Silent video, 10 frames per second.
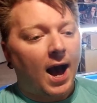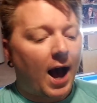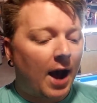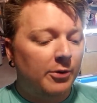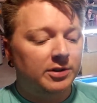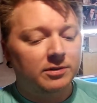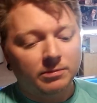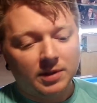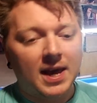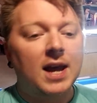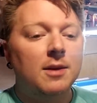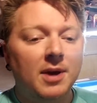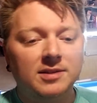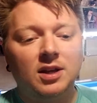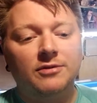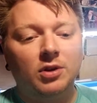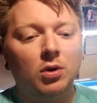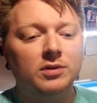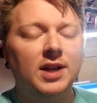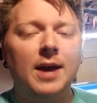I was kicking myself the
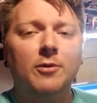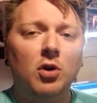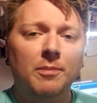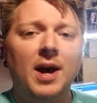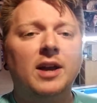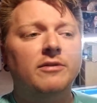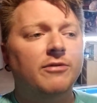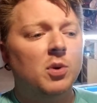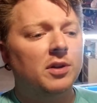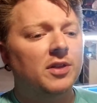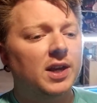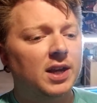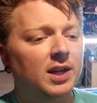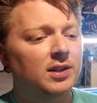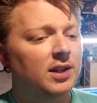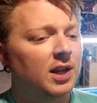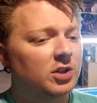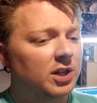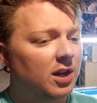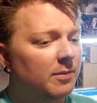whole time going back and forth thinking, is
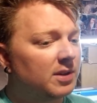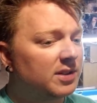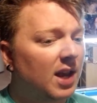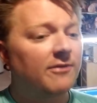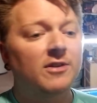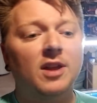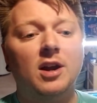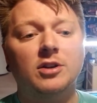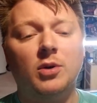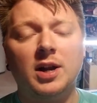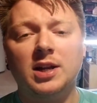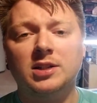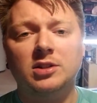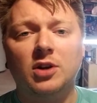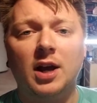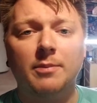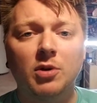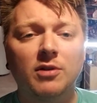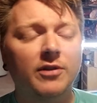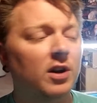she going to be safe in there? Do I need to try and
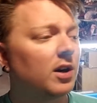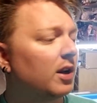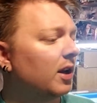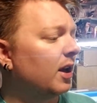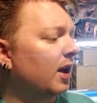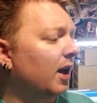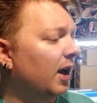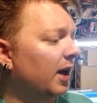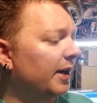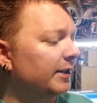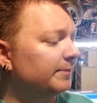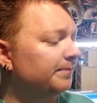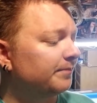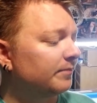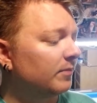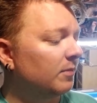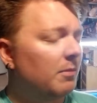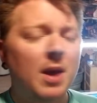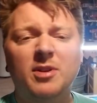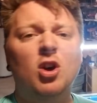move her? Um,
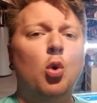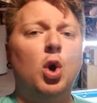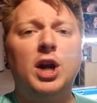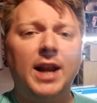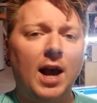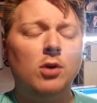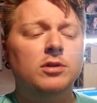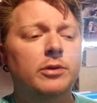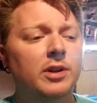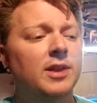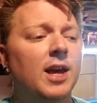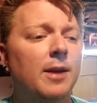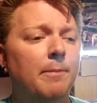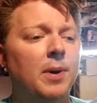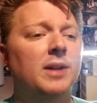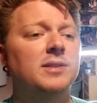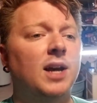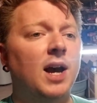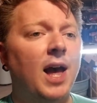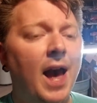maybe they'll work it out sort of thing. But uh,
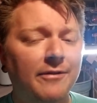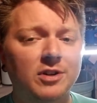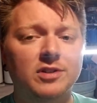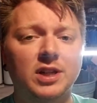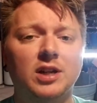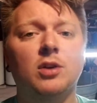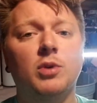after seeing her,